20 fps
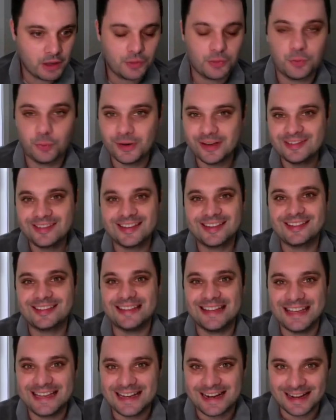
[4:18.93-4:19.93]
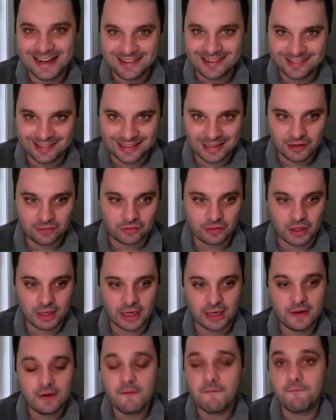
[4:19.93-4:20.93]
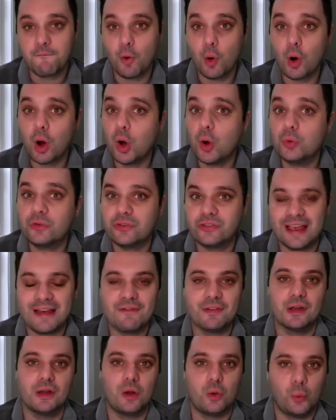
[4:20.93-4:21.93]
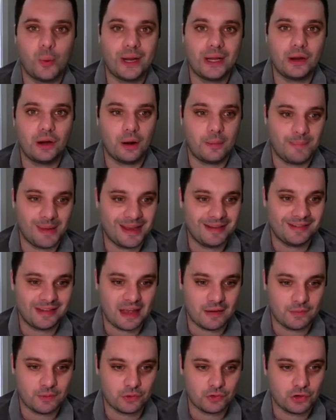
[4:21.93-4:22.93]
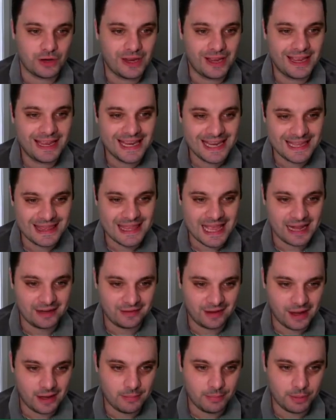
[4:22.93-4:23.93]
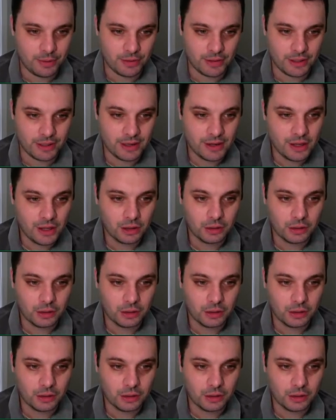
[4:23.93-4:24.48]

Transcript: 316 isolated slugging, 407 weighted on base average in that time period.